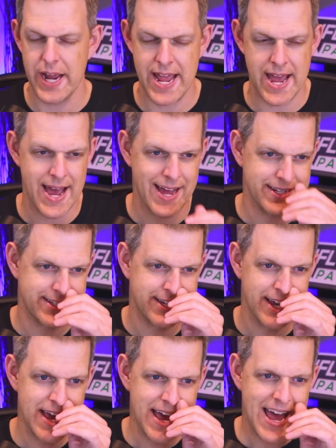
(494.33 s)
And
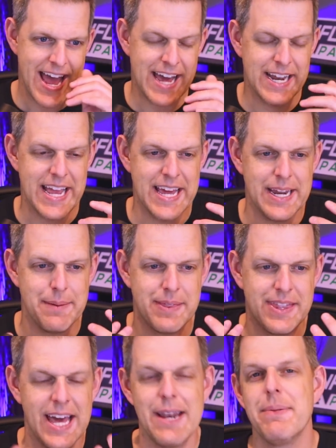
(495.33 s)
then
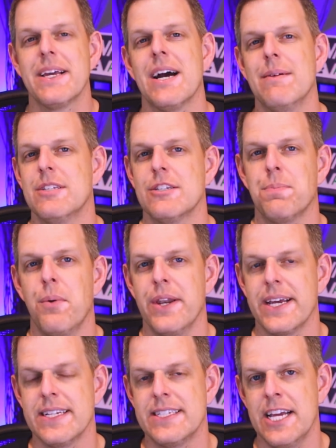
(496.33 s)
it becomes this point
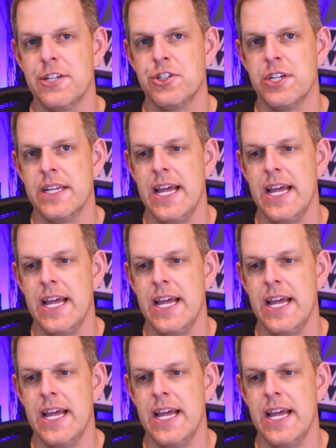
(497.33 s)
of contention.